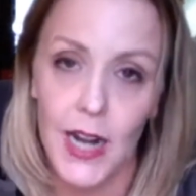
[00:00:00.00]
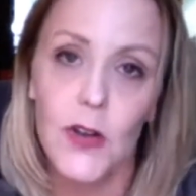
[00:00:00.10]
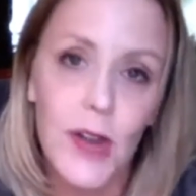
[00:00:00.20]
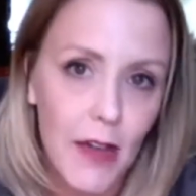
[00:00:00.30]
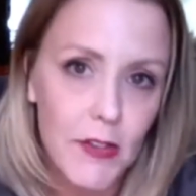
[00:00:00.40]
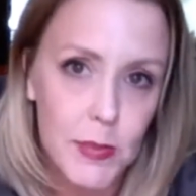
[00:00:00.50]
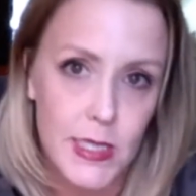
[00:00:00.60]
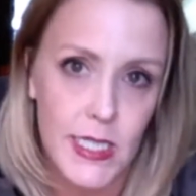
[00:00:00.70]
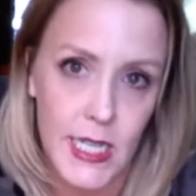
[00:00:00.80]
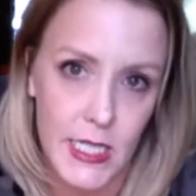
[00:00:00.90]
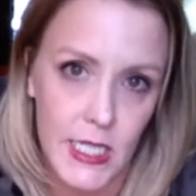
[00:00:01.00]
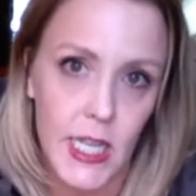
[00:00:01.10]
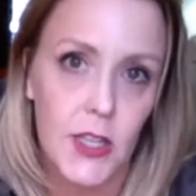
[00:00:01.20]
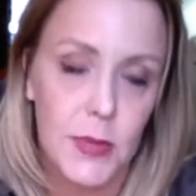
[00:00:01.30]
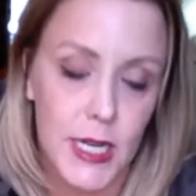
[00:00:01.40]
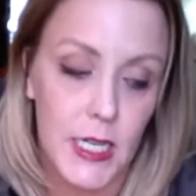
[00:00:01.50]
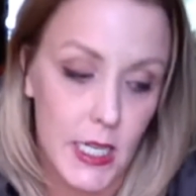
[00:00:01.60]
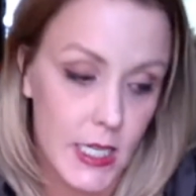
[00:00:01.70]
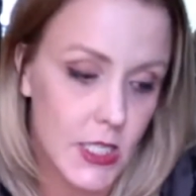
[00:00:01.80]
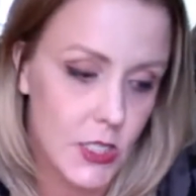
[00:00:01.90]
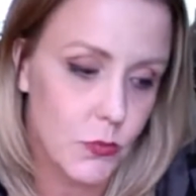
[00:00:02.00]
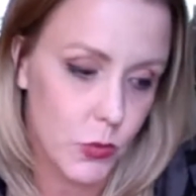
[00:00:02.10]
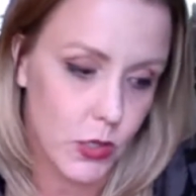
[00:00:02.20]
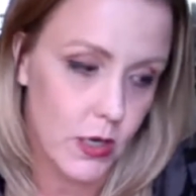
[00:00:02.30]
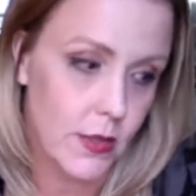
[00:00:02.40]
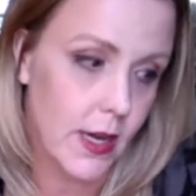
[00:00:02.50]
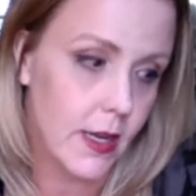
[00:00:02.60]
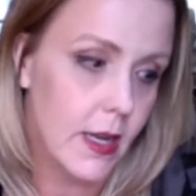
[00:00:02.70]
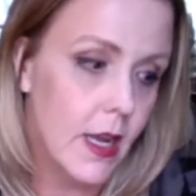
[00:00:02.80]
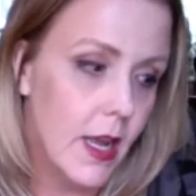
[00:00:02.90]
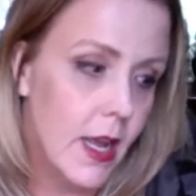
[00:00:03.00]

I don't have to put the tech together, but I need to work on that.